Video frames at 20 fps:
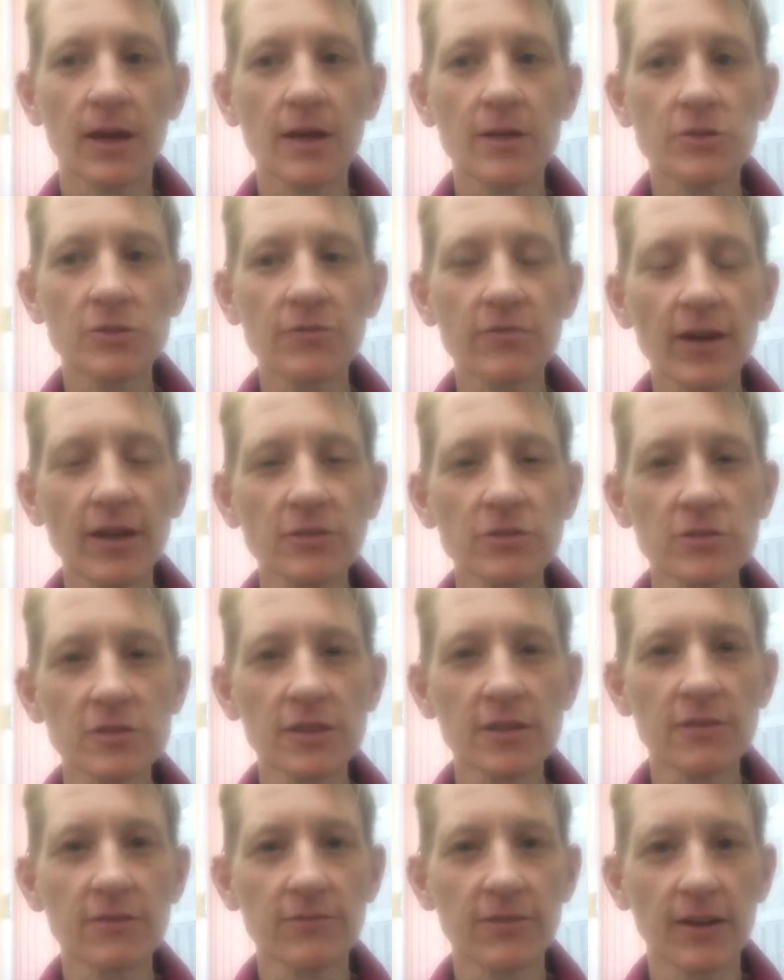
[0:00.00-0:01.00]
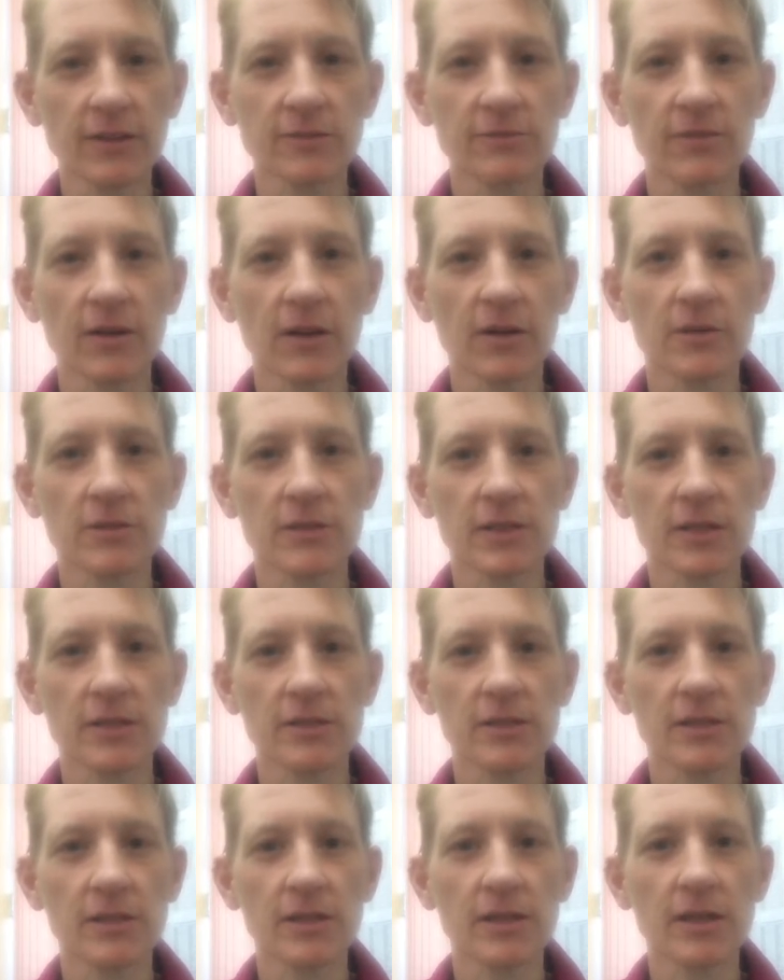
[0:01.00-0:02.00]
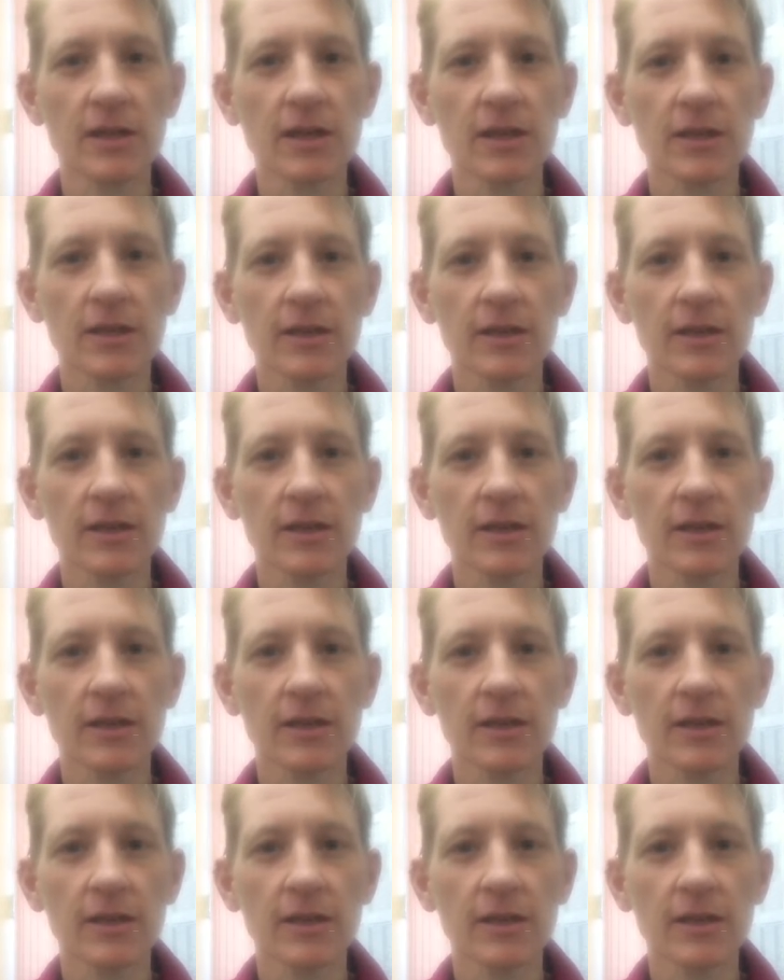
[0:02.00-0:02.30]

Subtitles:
So factors that affect fire intensity